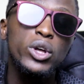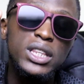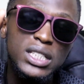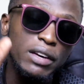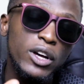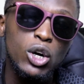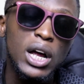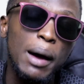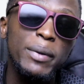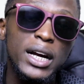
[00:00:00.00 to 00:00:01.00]
With several
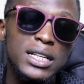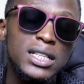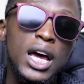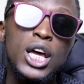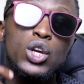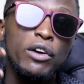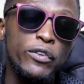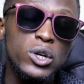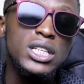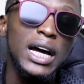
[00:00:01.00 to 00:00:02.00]
cameras, your
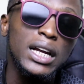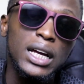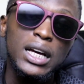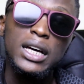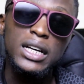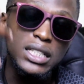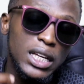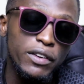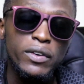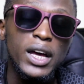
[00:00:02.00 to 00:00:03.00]
phones can
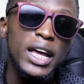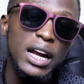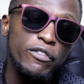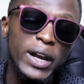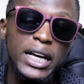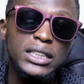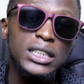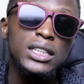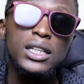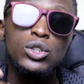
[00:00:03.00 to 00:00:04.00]
receive enough
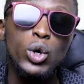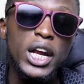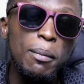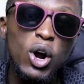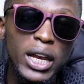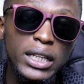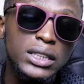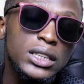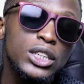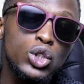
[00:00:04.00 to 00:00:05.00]
lighting to enable
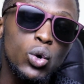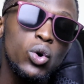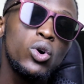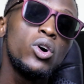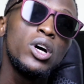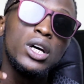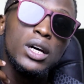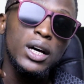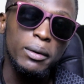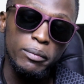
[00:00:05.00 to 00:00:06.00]
it to
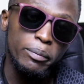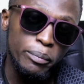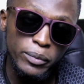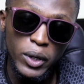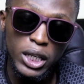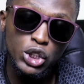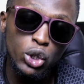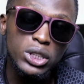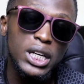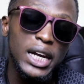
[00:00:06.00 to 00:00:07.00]
uh,
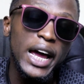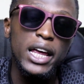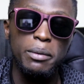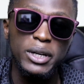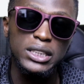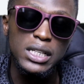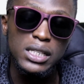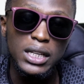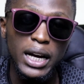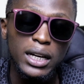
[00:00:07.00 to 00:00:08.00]
shoot clear
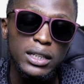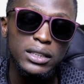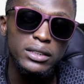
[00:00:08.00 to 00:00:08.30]
images. Yeah.